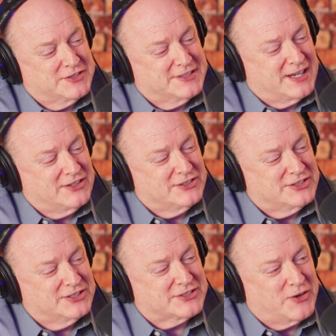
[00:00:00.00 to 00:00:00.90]

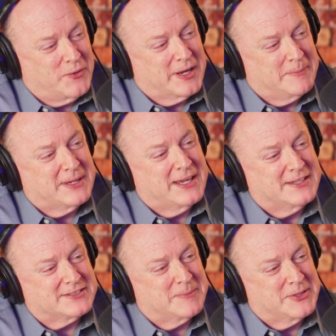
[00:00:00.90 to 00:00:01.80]
intelligence going up
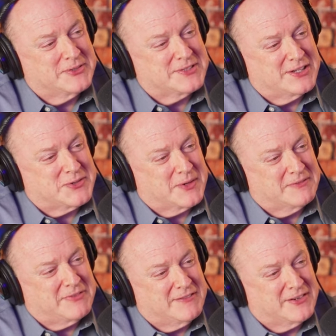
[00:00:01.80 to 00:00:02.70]
against somebody who's had
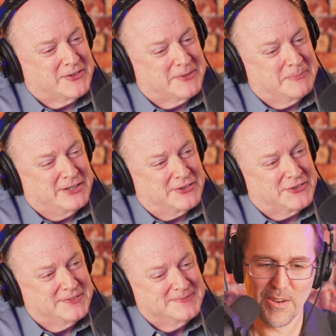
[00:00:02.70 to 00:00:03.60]
2500
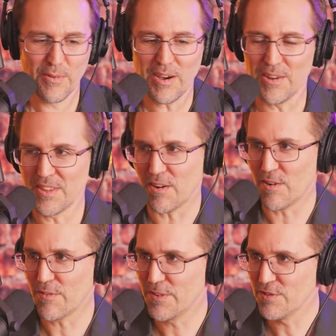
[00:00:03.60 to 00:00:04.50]
meals well, the
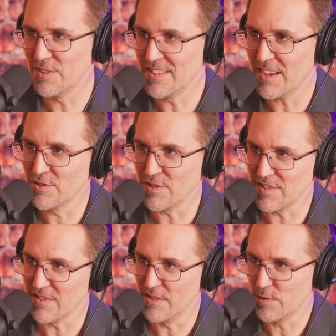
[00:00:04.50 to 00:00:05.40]
artificial
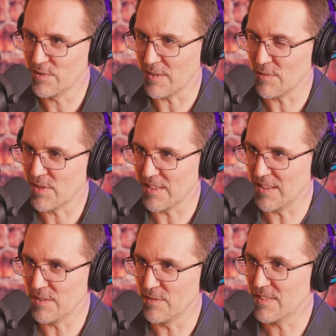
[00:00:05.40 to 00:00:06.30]
intelligence knows everything
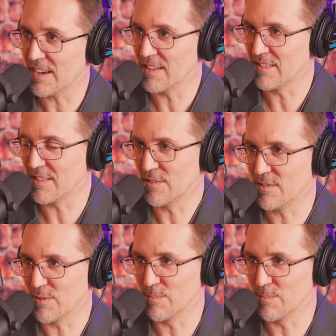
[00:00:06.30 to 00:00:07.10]
that you said into YouTube.